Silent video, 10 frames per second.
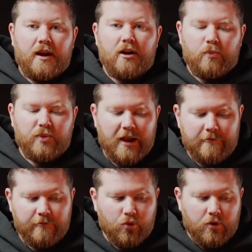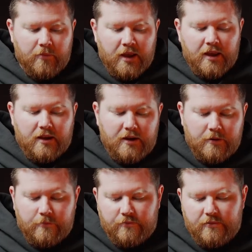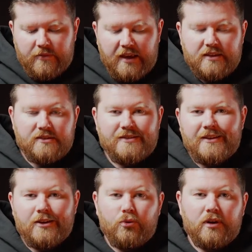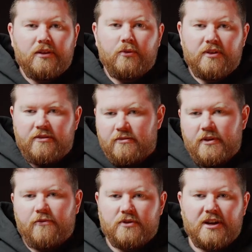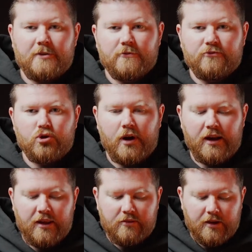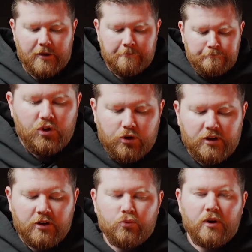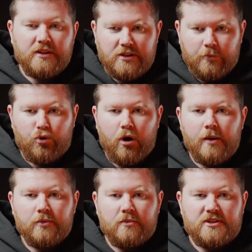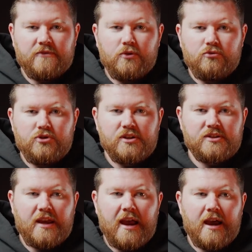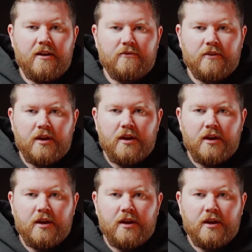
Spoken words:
AR platform, they can see quickly with different types of training that you're gonna run into problems if you just have